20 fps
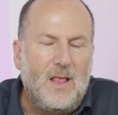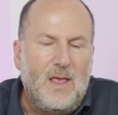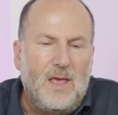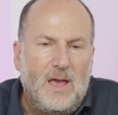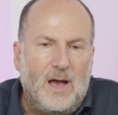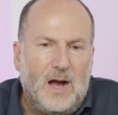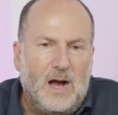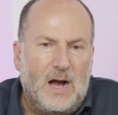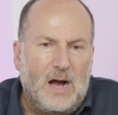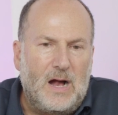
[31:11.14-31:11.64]

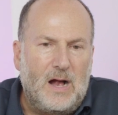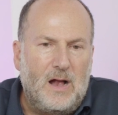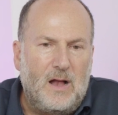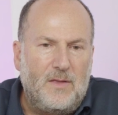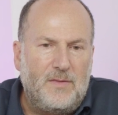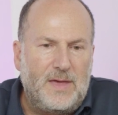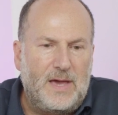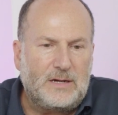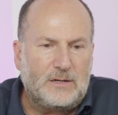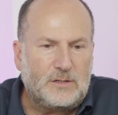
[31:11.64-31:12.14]

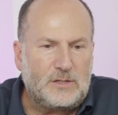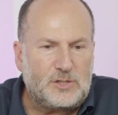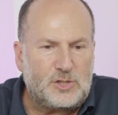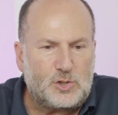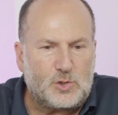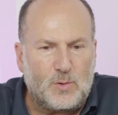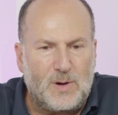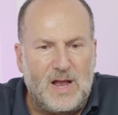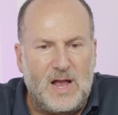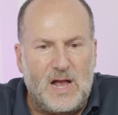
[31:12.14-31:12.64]
that are
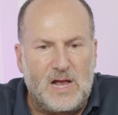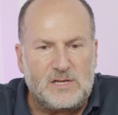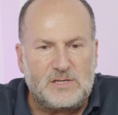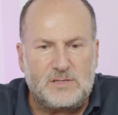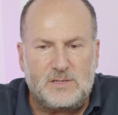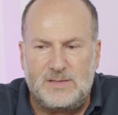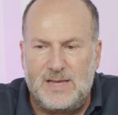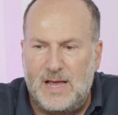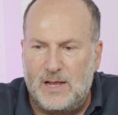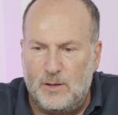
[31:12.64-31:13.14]

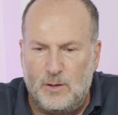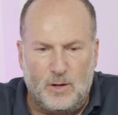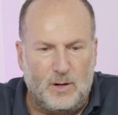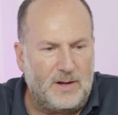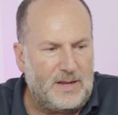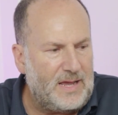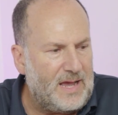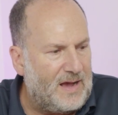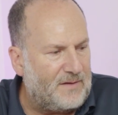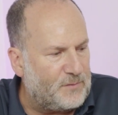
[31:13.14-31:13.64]
distressed that
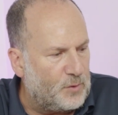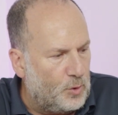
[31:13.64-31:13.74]
literally have